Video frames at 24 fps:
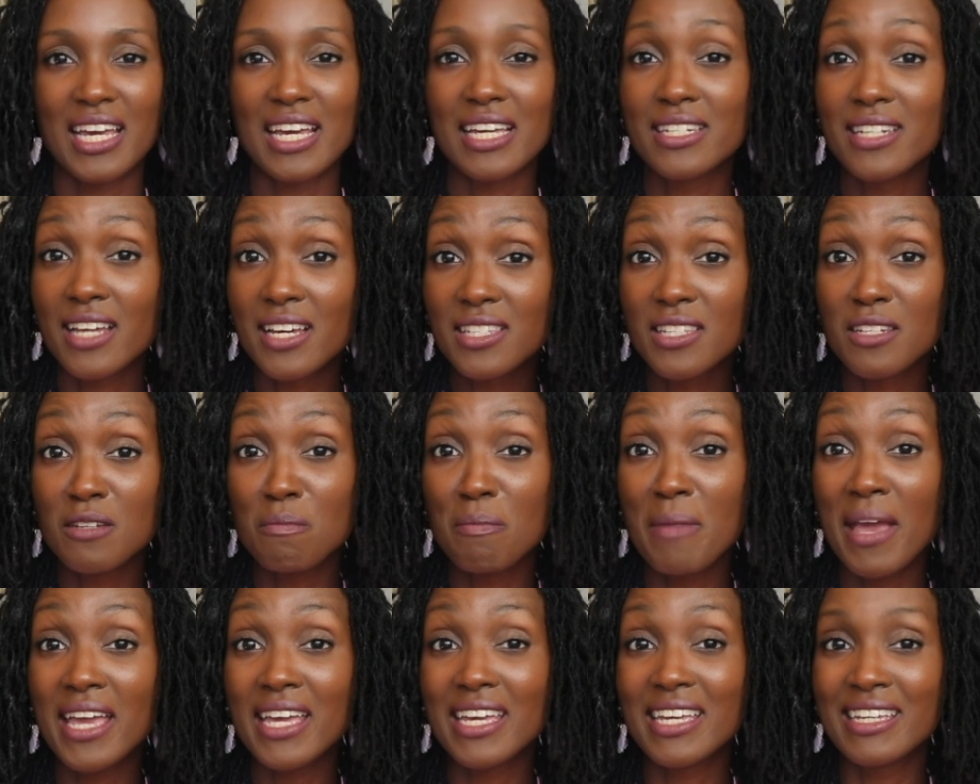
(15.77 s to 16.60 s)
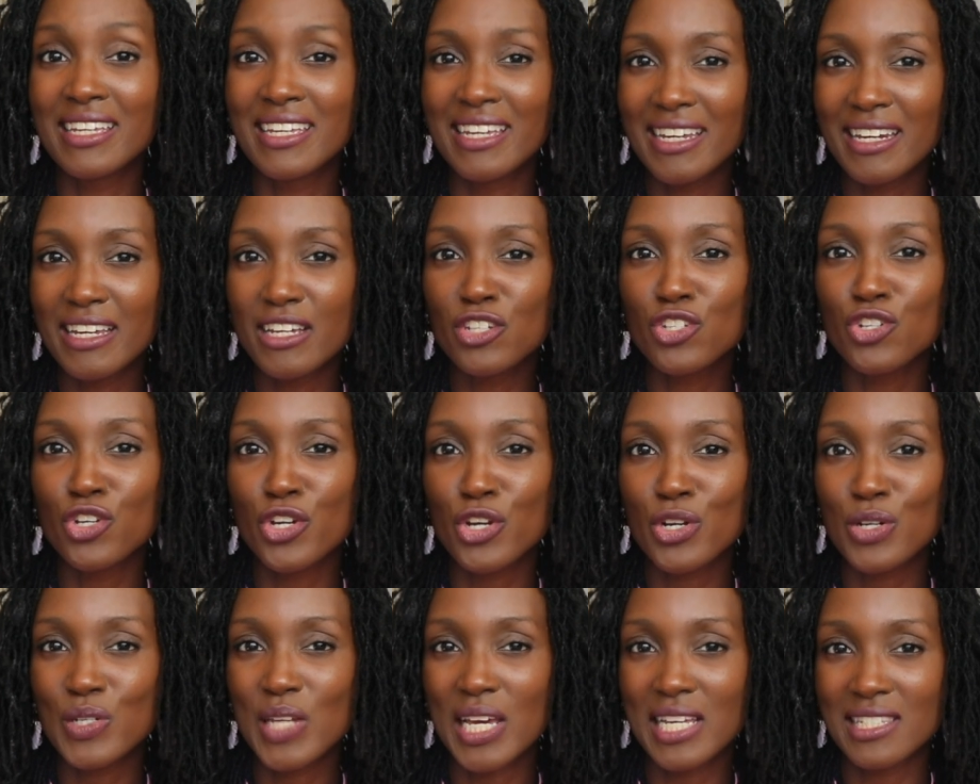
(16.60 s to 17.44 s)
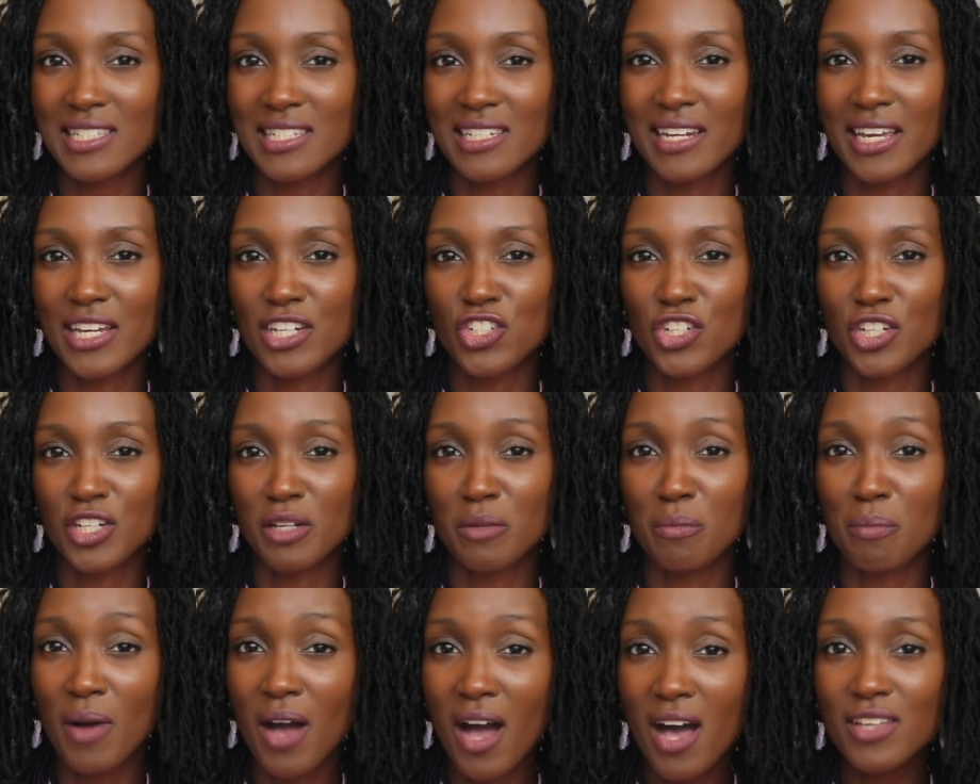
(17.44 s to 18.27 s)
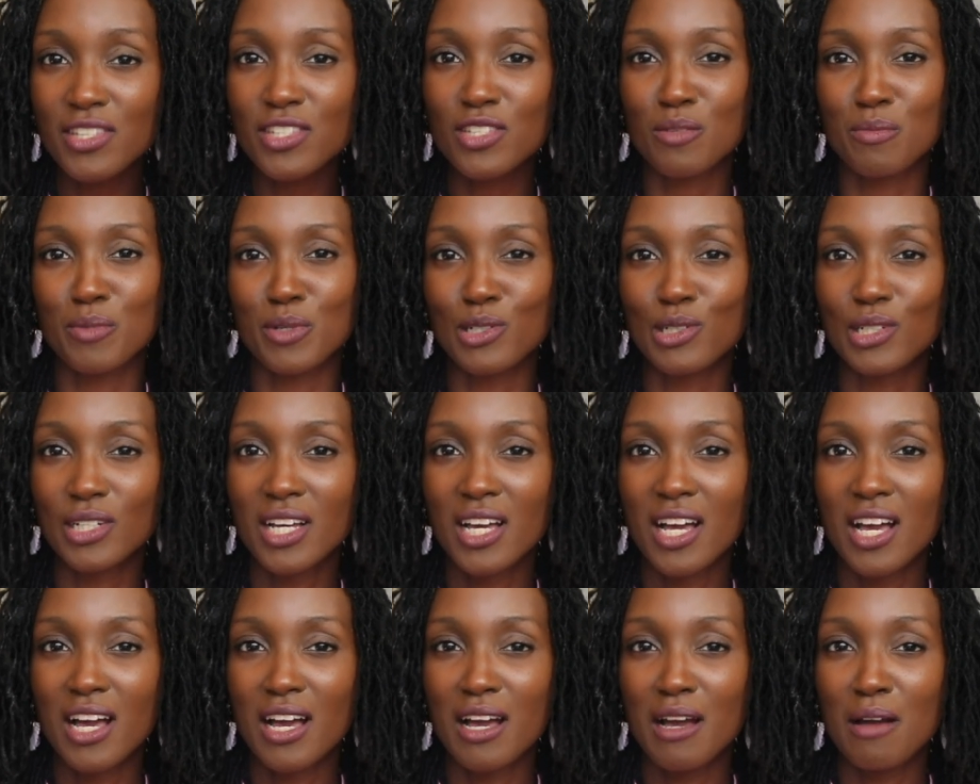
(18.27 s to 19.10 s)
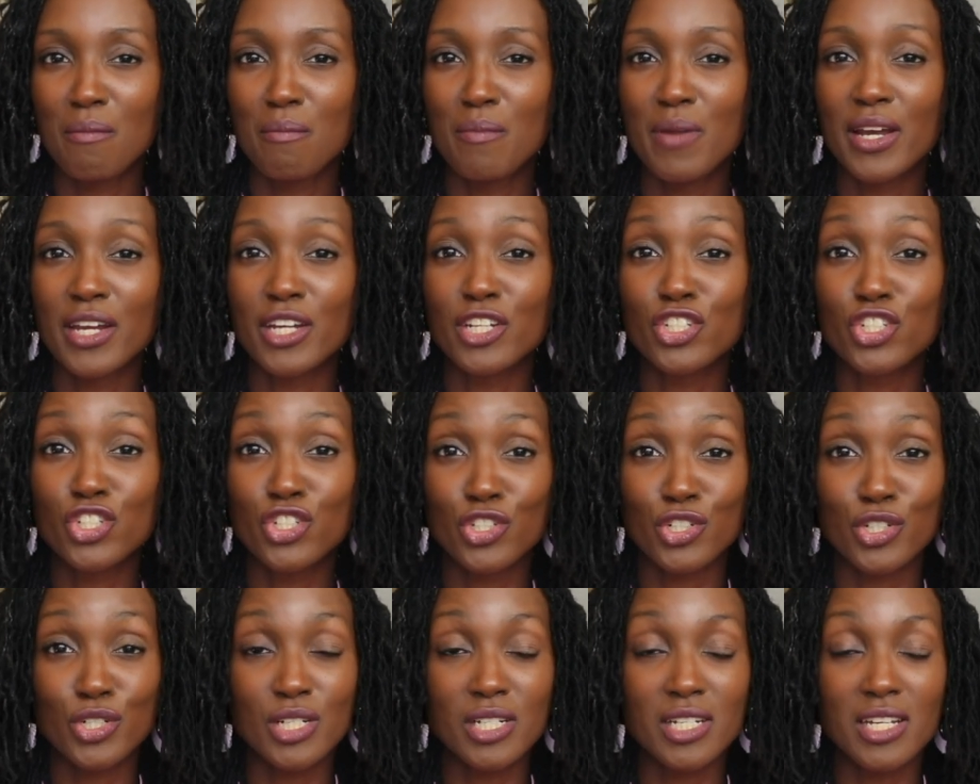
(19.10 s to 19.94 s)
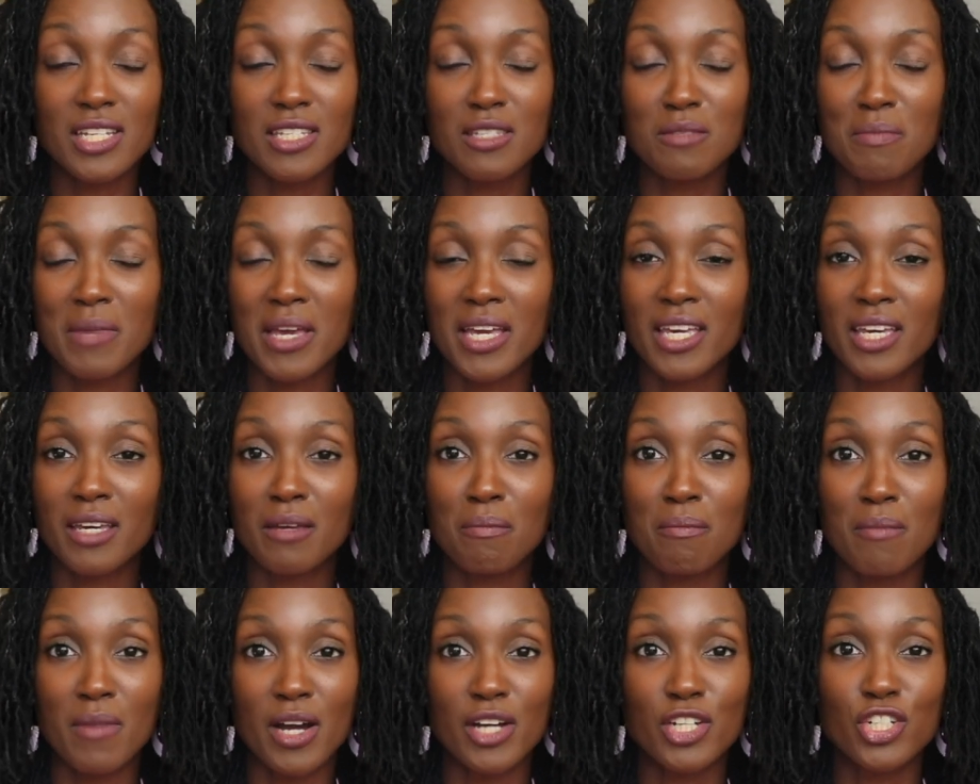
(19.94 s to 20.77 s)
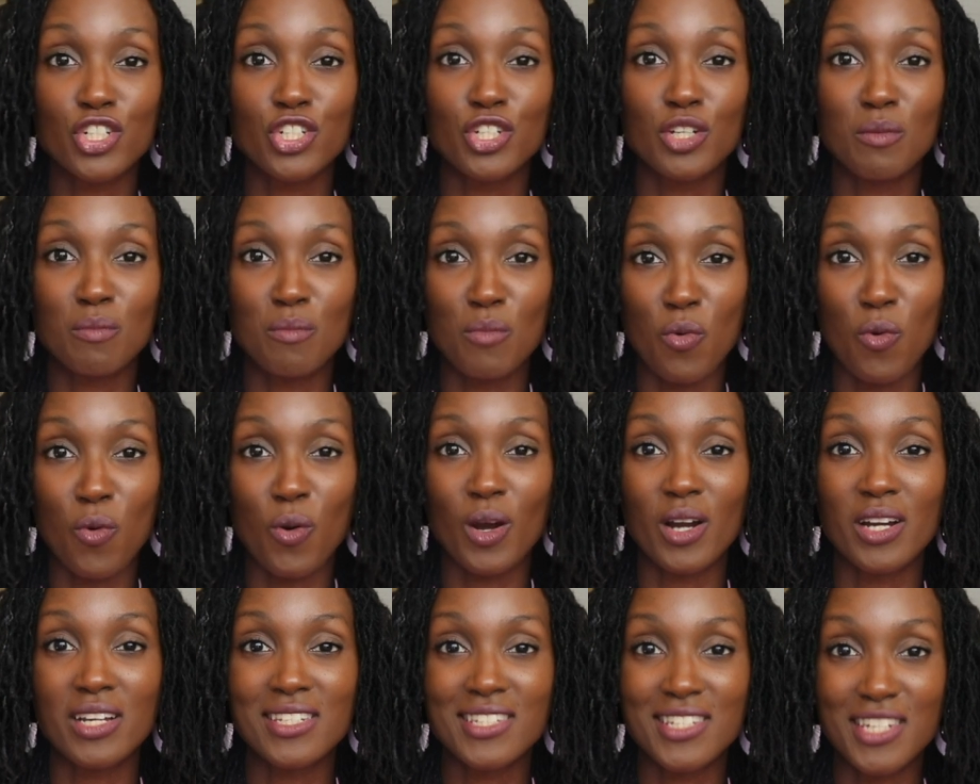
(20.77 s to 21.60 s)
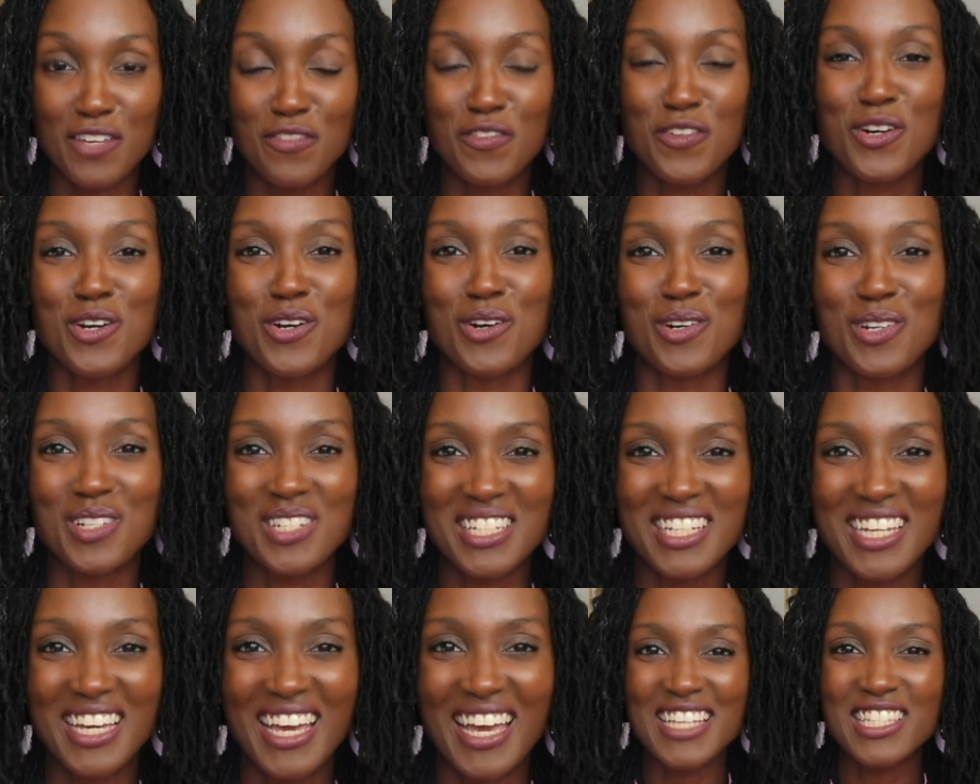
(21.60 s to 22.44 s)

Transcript: It doesn't make getting to your destination impossible, but it sure does make it much more difficult.